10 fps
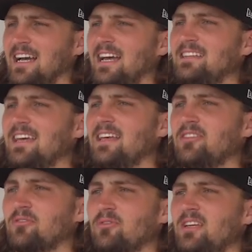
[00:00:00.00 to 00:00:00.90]
And then
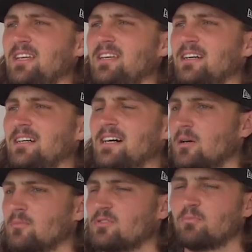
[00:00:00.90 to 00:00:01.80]
three,
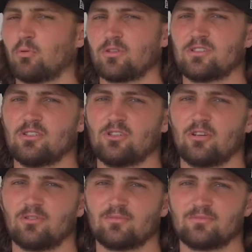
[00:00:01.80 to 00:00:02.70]
um, sports in
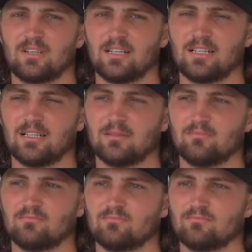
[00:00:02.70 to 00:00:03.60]
general. Um,
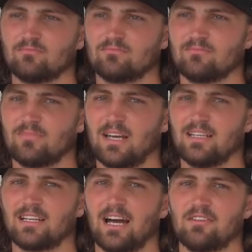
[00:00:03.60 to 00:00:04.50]
any
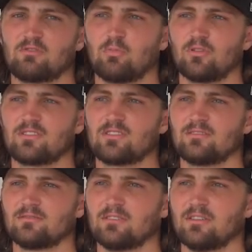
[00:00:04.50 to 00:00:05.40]
kind of sports.
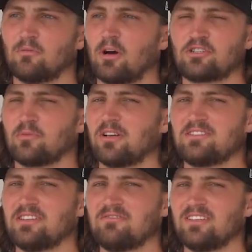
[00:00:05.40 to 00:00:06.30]
Watching them on
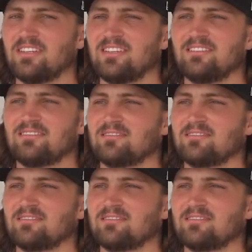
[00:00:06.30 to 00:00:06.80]
TV,